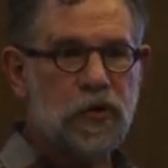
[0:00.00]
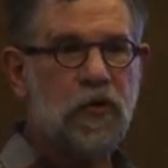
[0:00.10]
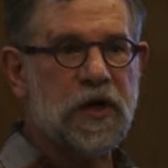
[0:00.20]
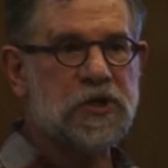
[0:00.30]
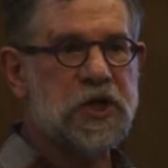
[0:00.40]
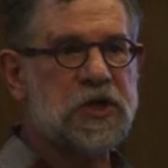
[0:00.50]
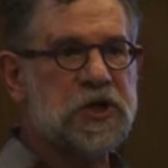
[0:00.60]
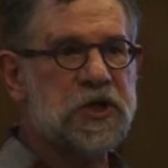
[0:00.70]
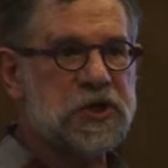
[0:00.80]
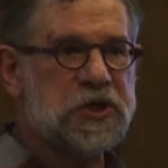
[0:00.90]
we're doing is
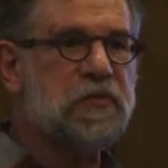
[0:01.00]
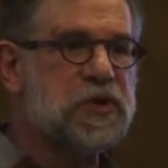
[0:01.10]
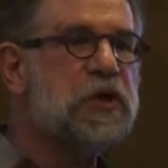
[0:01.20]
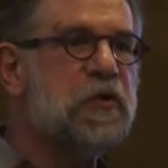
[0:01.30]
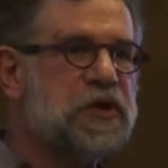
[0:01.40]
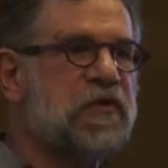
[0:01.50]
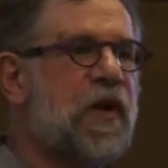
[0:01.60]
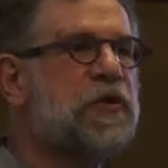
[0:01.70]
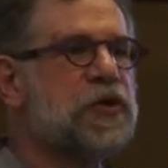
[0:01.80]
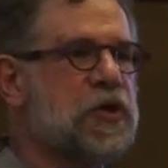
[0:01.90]
testing that some sequence of
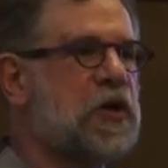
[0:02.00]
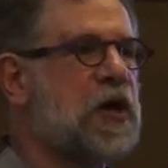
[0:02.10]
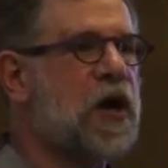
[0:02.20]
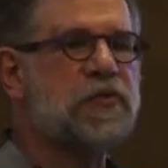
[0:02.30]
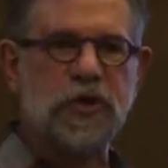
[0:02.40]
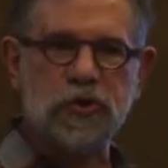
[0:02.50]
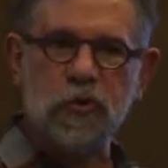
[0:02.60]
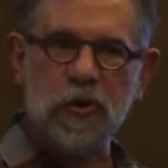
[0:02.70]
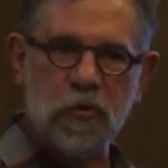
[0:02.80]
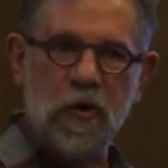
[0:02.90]
methods on that object
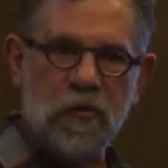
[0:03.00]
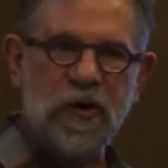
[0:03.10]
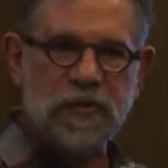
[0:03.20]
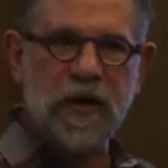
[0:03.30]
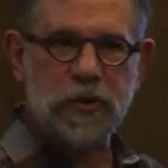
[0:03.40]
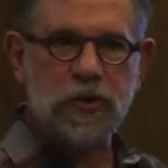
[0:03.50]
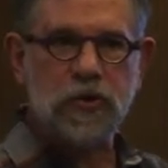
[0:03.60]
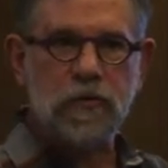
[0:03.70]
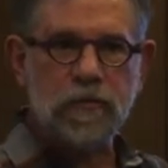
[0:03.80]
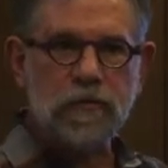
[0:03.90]
work the way we expect it
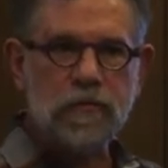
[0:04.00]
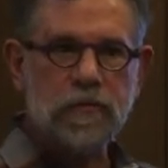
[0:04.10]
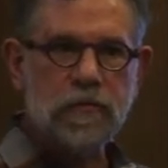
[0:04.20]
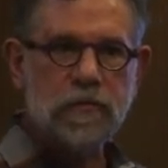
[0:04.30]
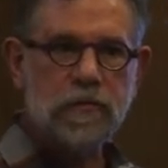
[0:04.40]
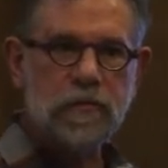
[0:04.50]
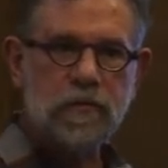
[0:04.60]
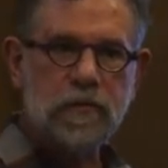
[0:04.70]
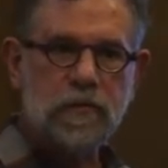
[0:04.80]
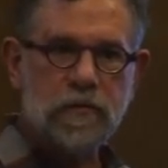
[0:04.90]

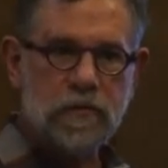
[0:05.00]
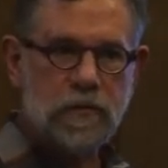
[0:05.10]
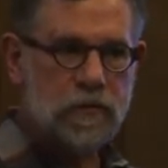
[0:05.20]
to.